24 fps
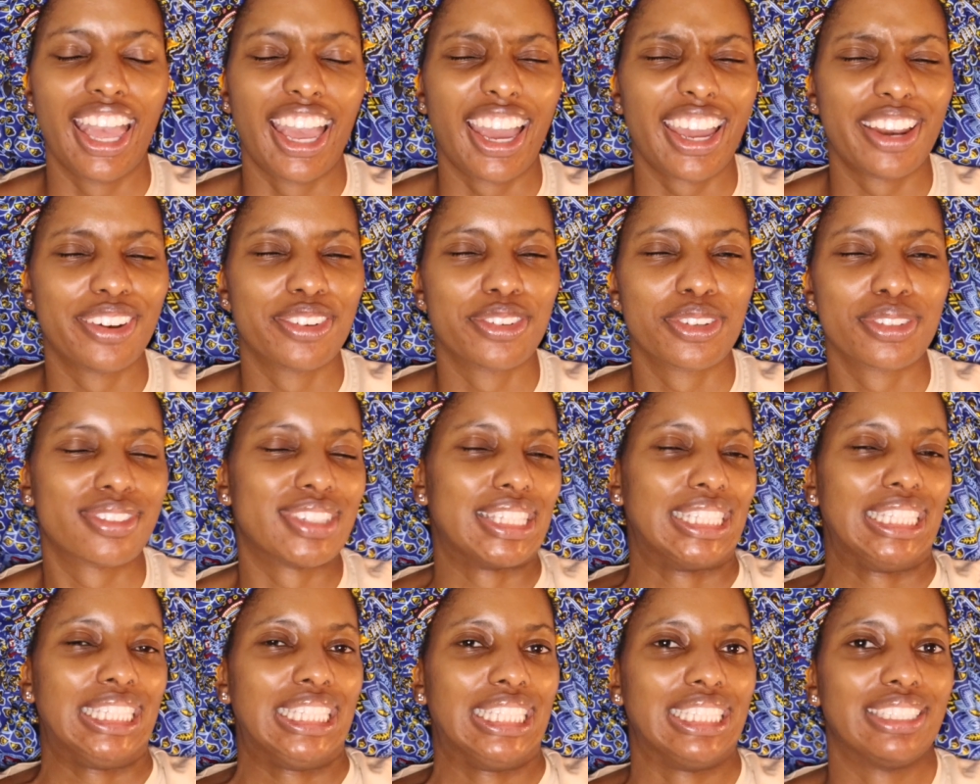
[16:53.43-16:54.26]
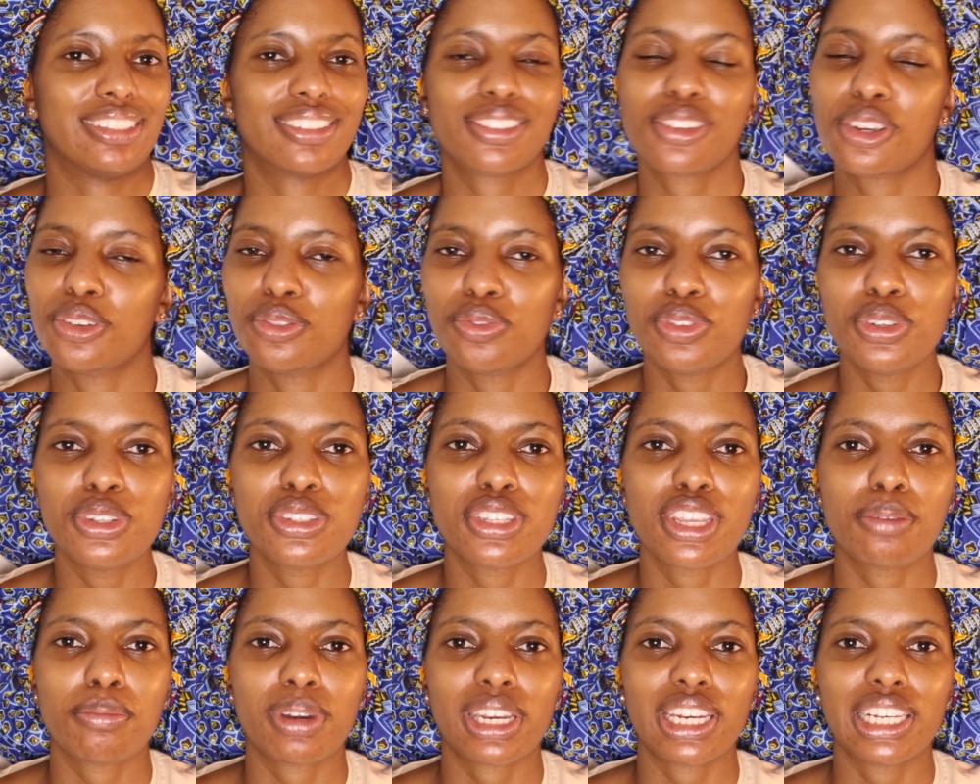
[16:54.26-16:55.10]
I don't know, it's
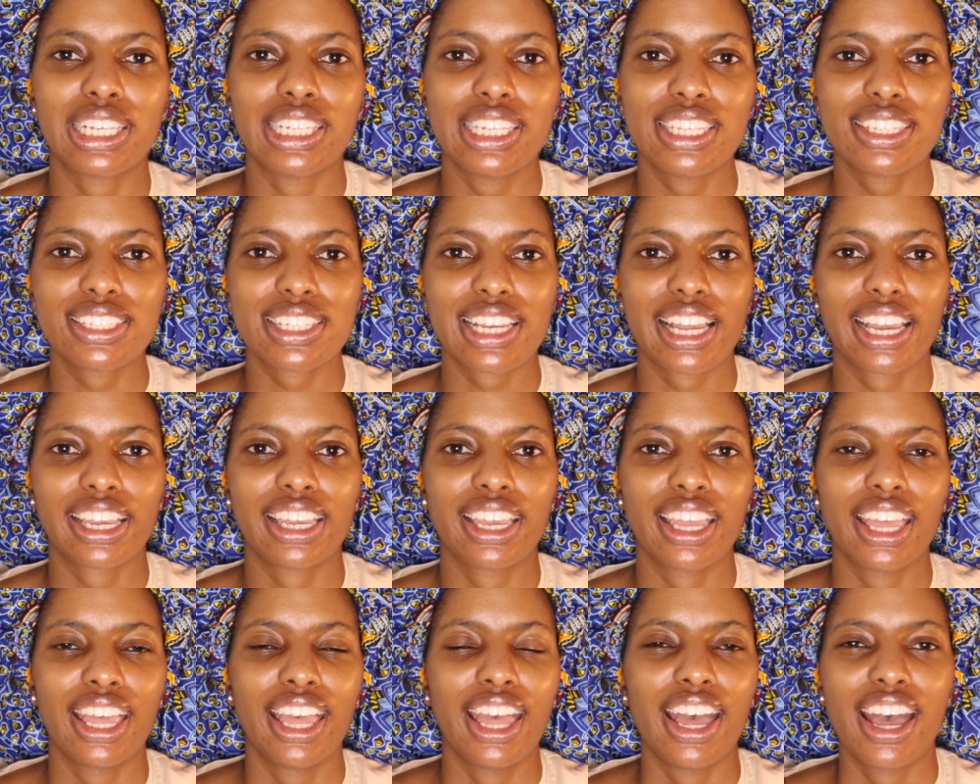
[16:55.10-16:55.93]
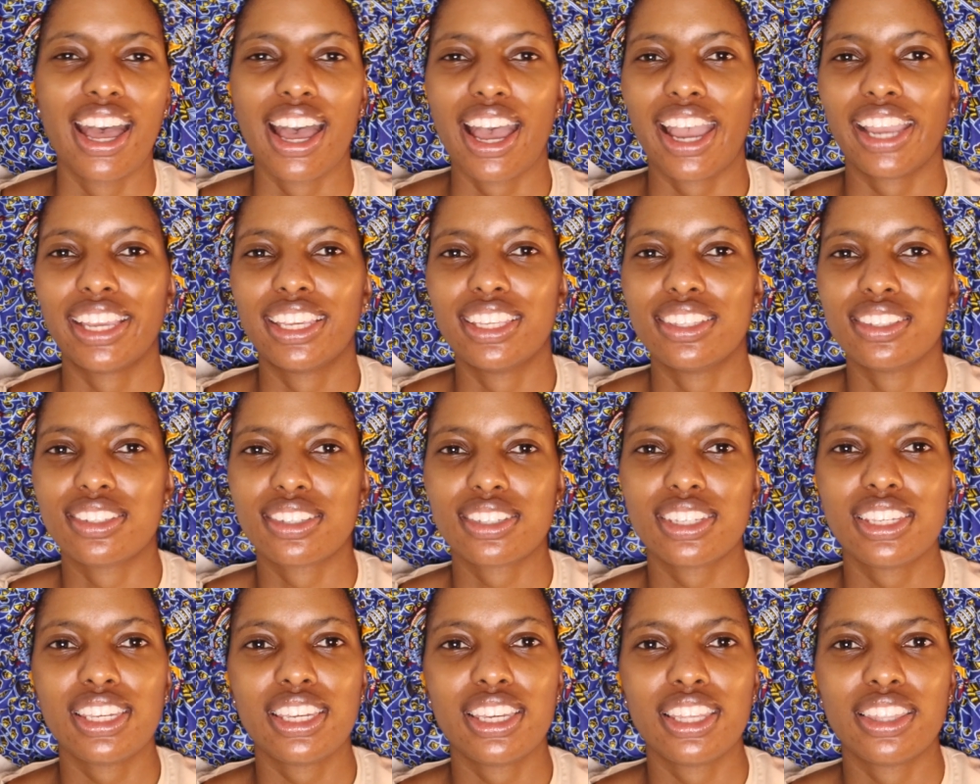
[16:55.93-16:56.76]
confusing, but at least like I can
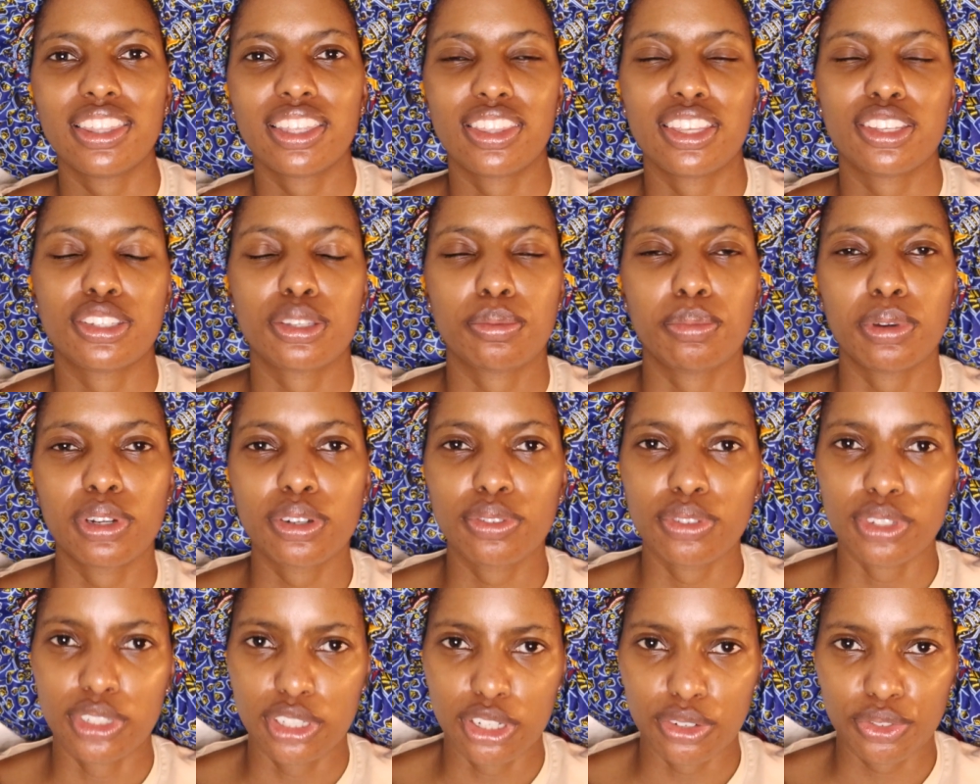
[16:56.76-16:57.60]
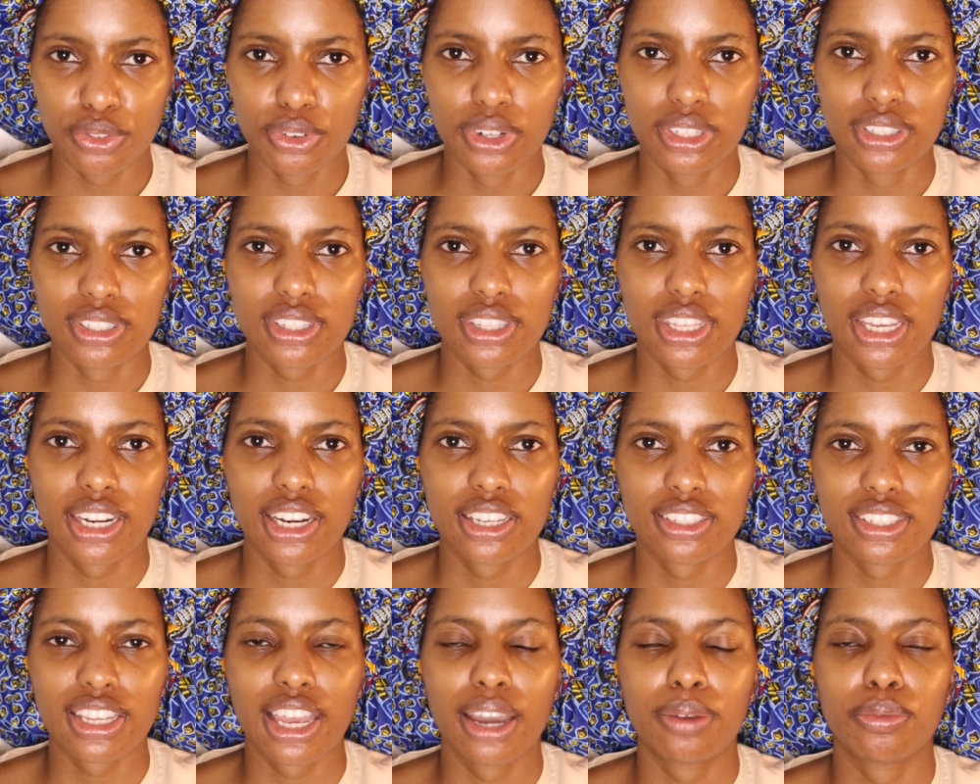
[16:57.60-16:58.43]
see that there's a bit of a difference that
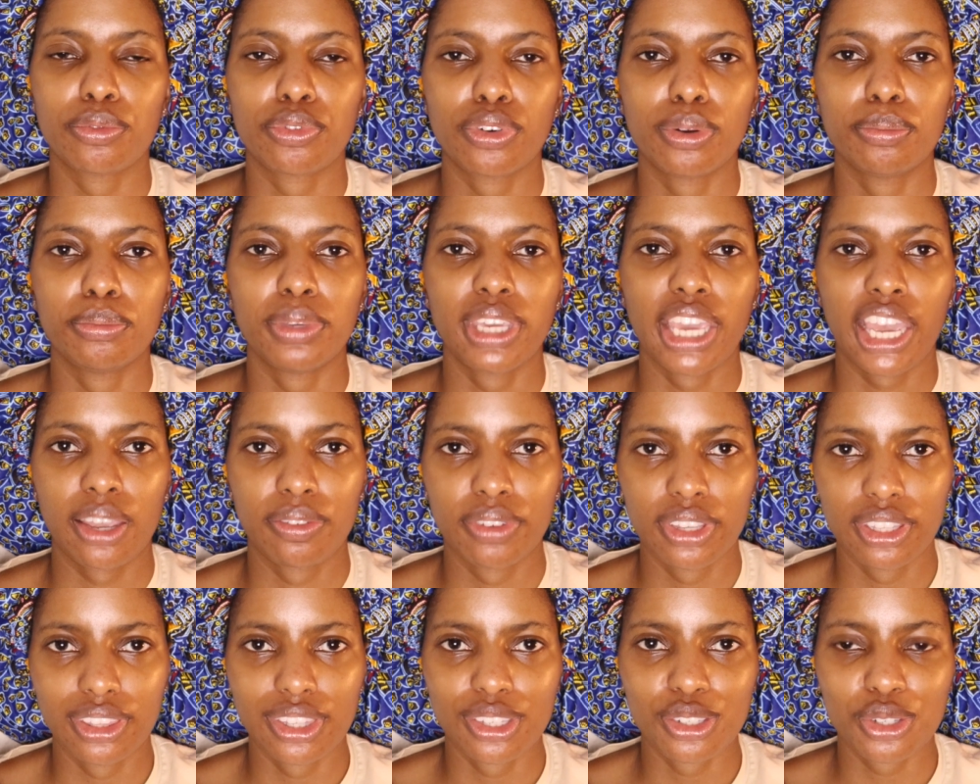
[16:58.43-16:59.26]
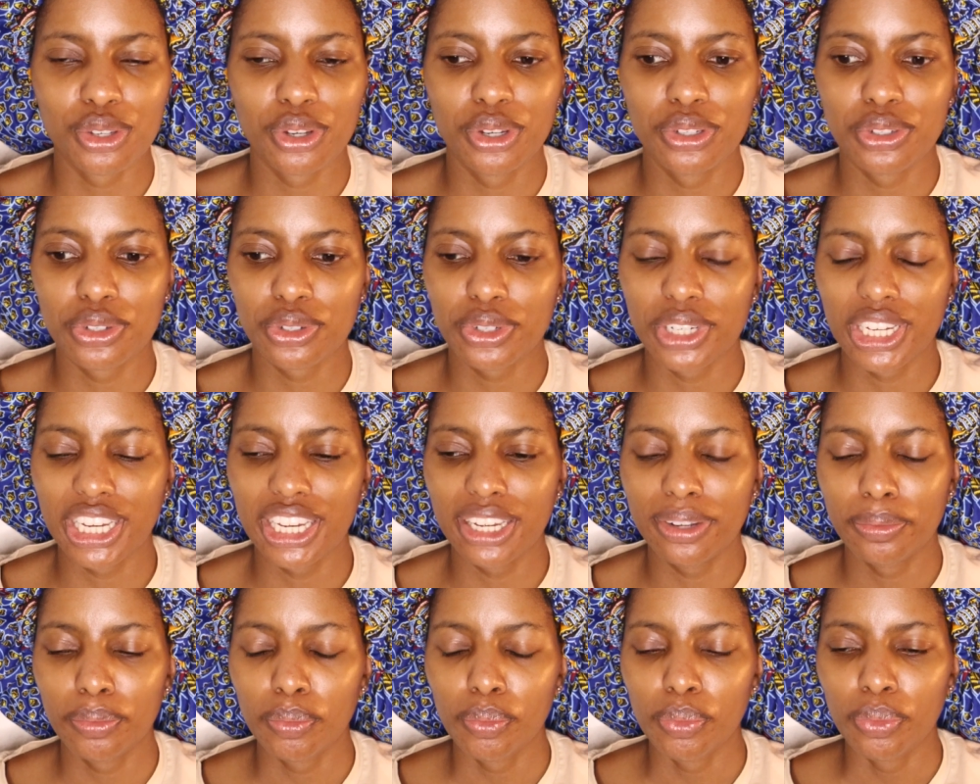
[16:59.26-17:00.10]
has come from me having the
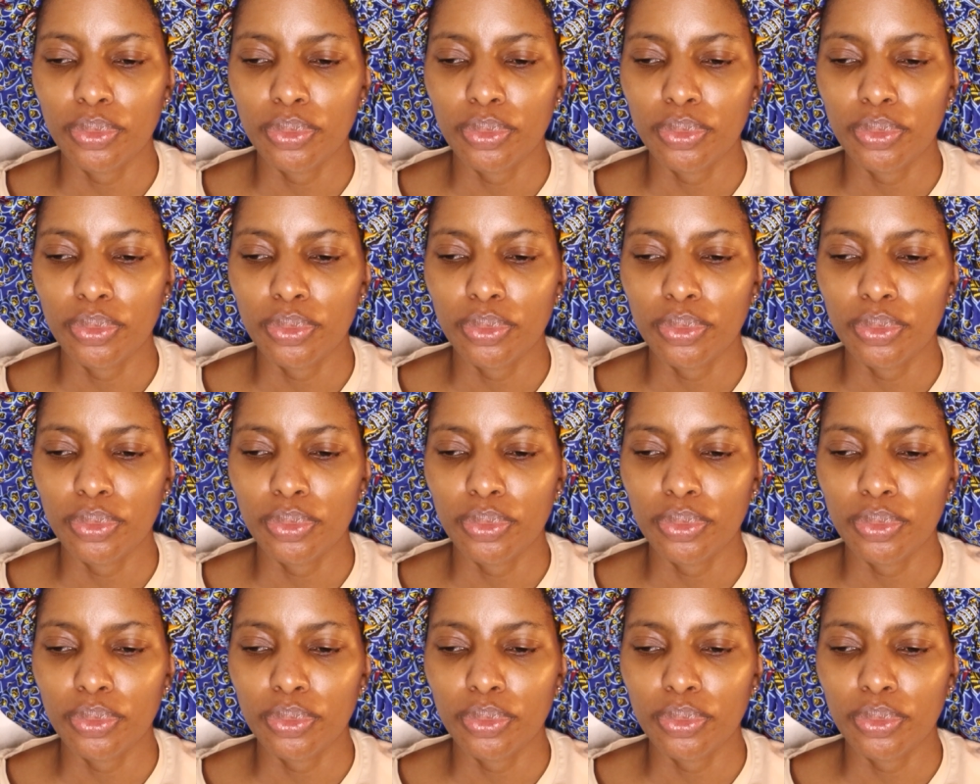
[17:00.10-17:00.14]
surgery.